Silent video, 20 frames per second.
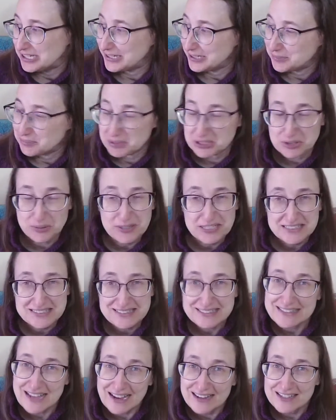between
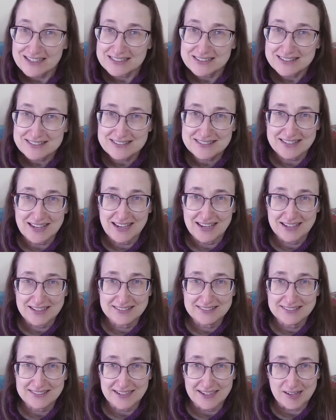science
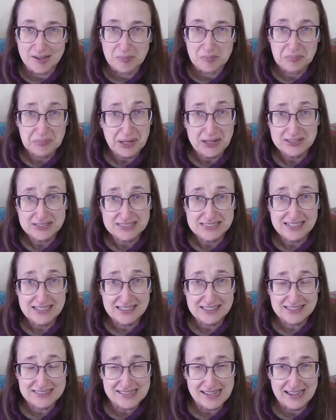and
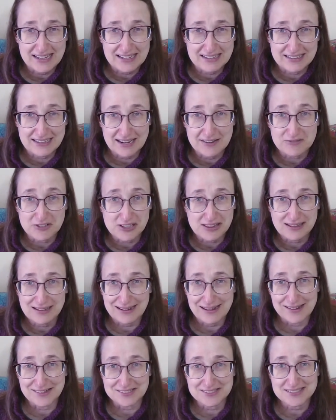politics and everything
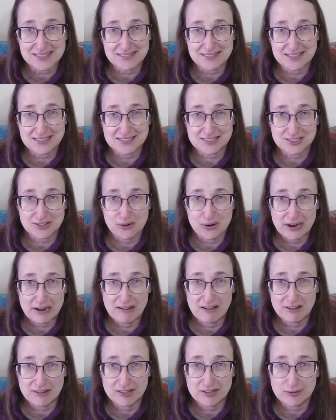else that is going
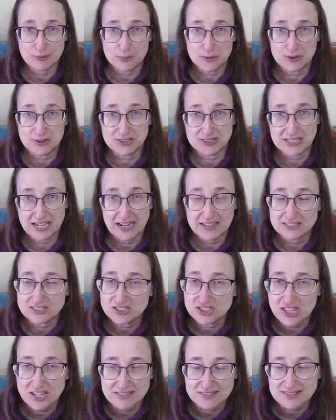on in the world, I
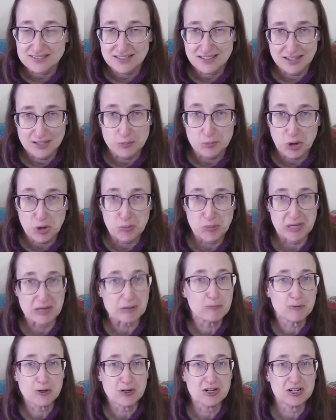just keep hoping
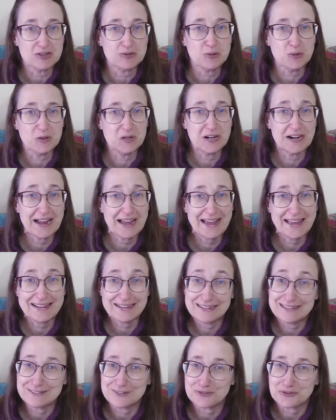we're
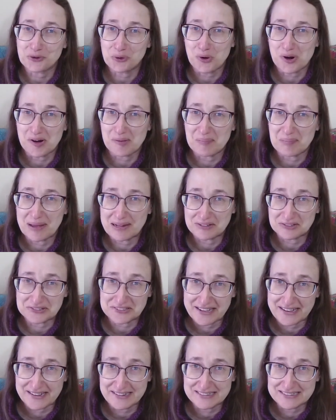headed for better
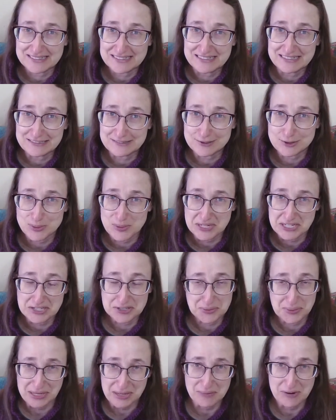days in
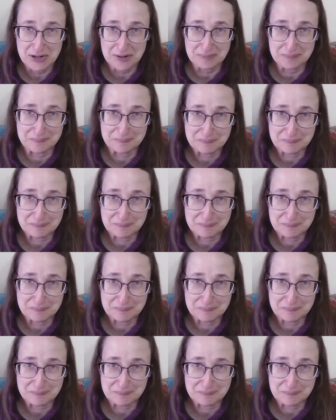2021.